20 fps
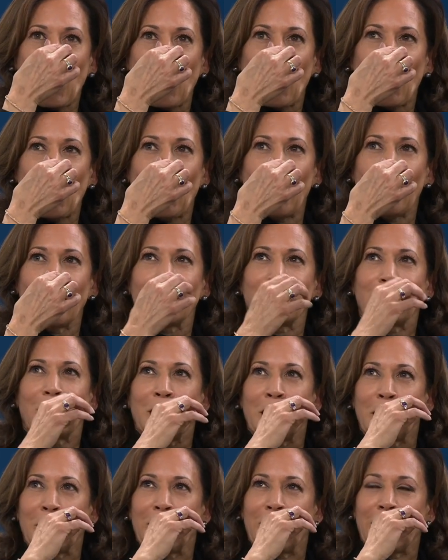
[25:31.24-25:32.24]

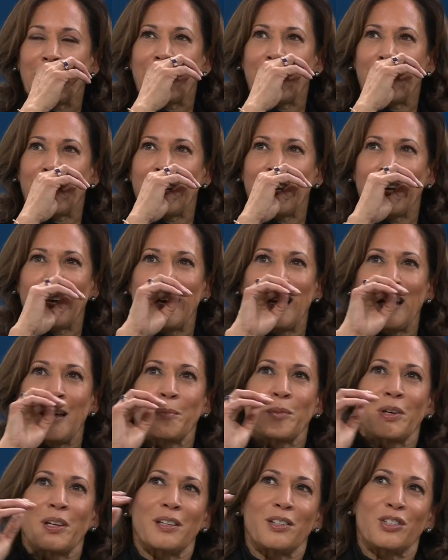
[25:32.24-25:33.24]
Well,
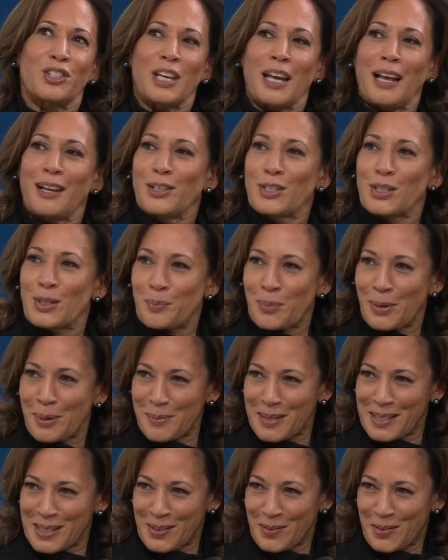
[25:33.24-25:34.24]
I'm going to challenge the
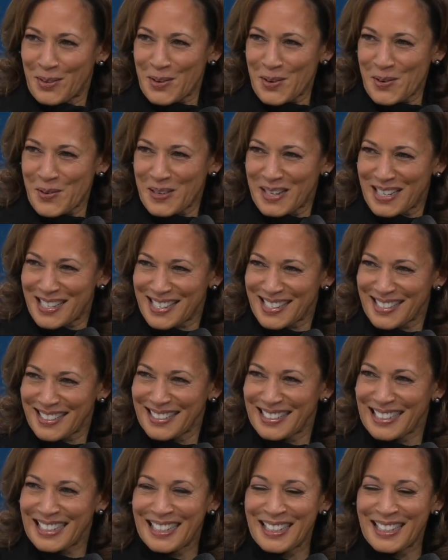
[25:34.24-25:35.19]
premise of your question.